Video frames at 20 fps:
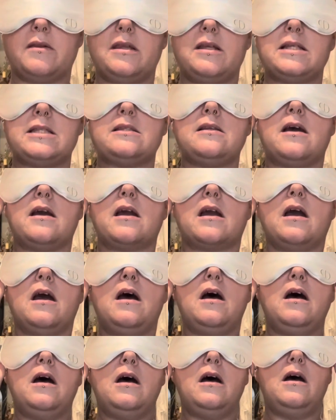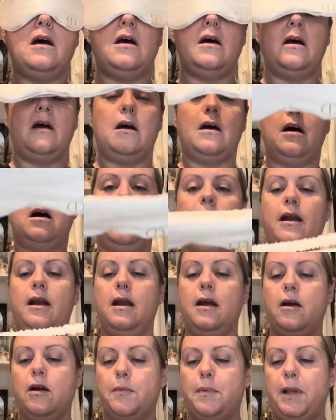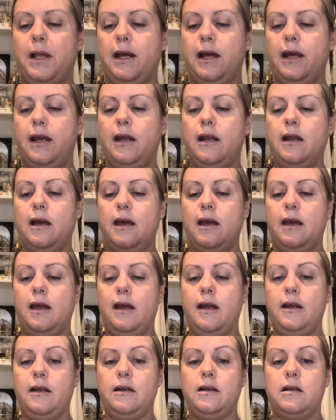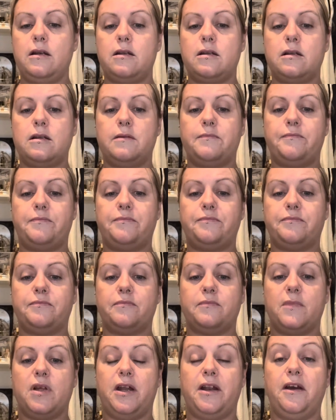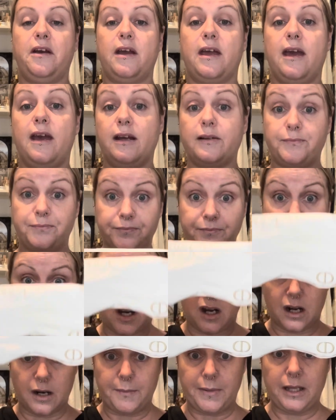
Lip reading: this like on an airplane, and I don't care. I'm going to be